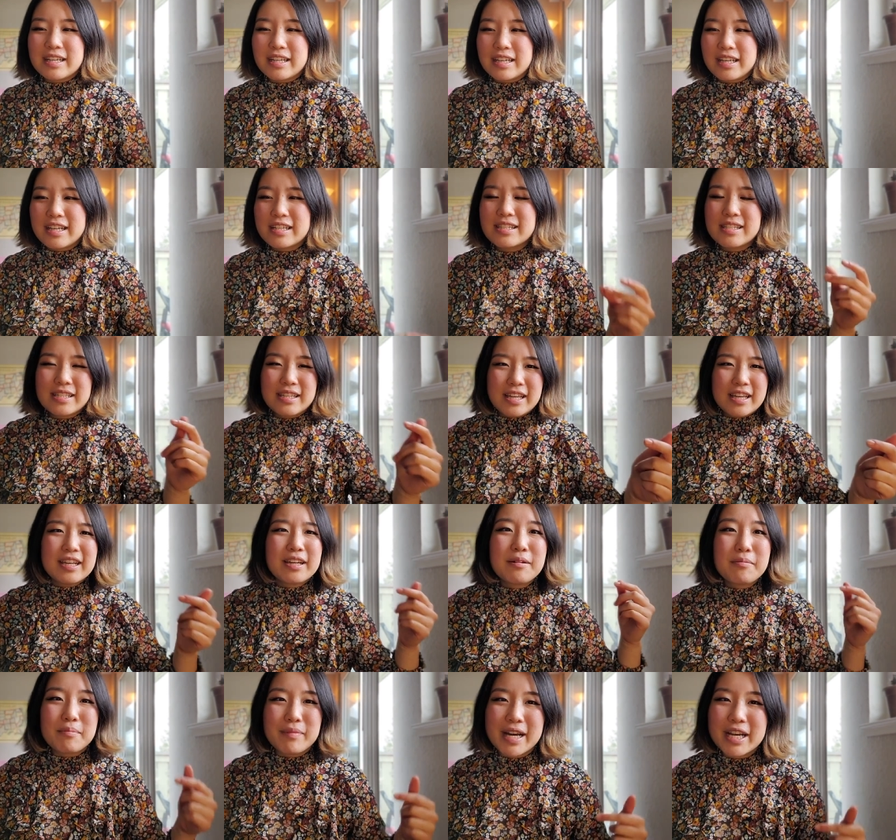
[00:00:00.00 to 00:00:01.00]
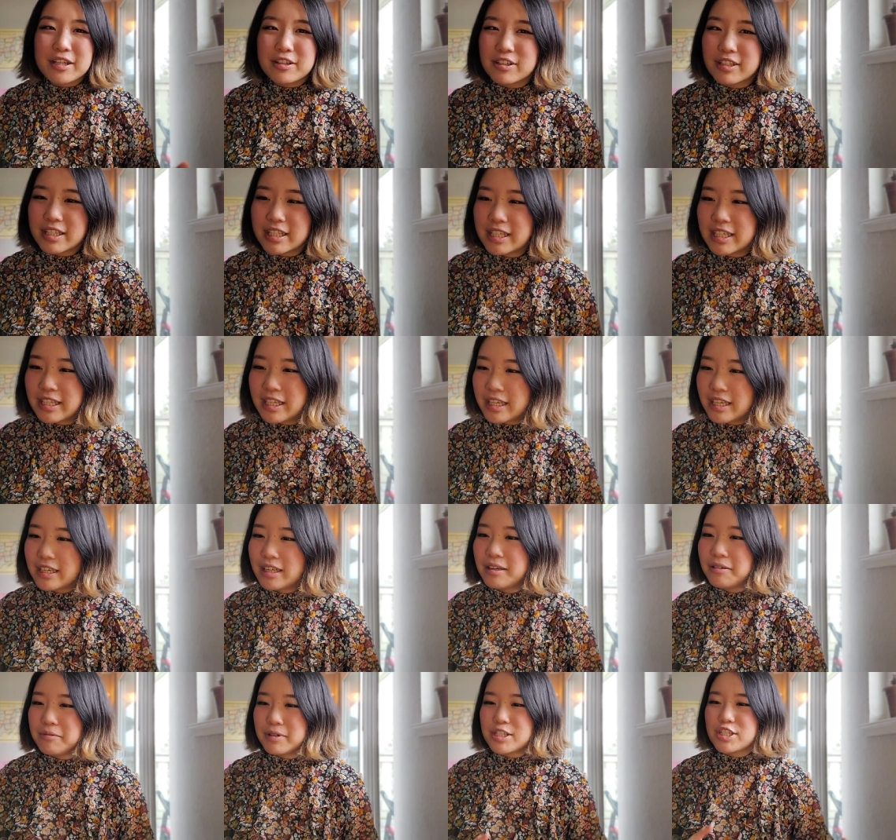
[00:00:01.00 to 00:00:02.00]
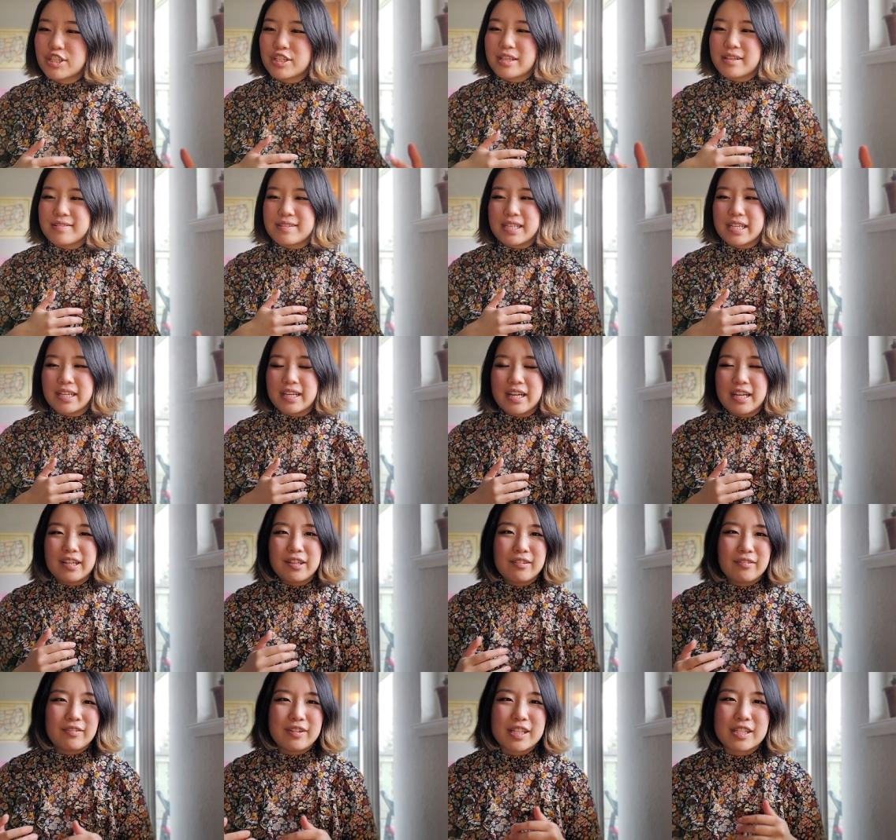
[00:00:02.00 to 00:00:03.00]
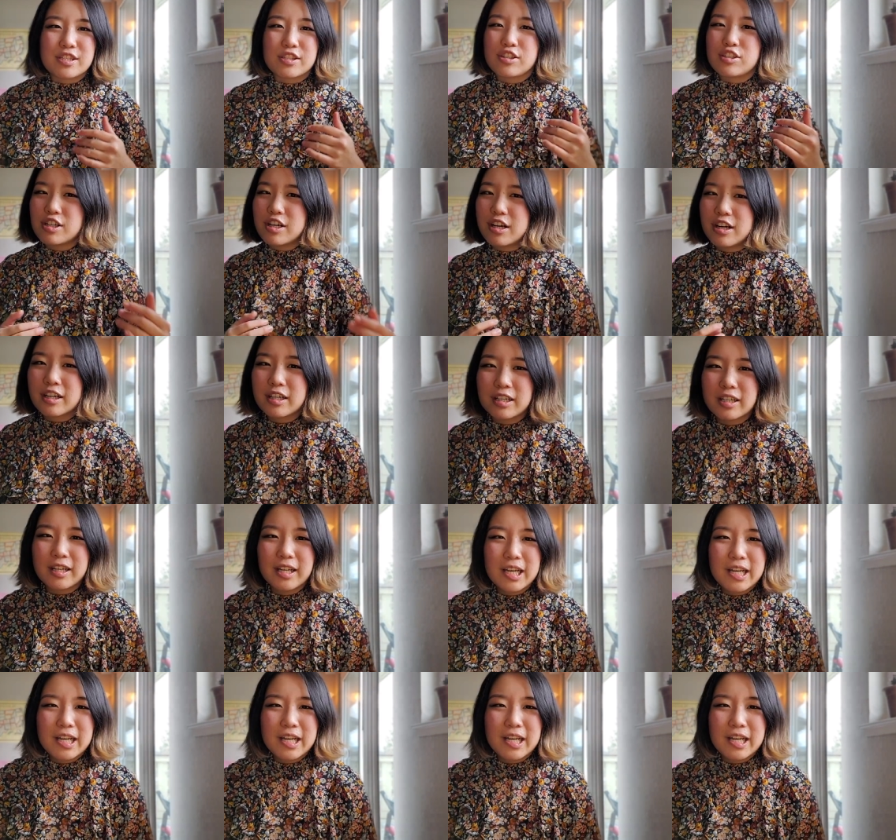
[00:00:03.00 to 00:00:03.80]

It's in a minor key, which gives it kind of this dark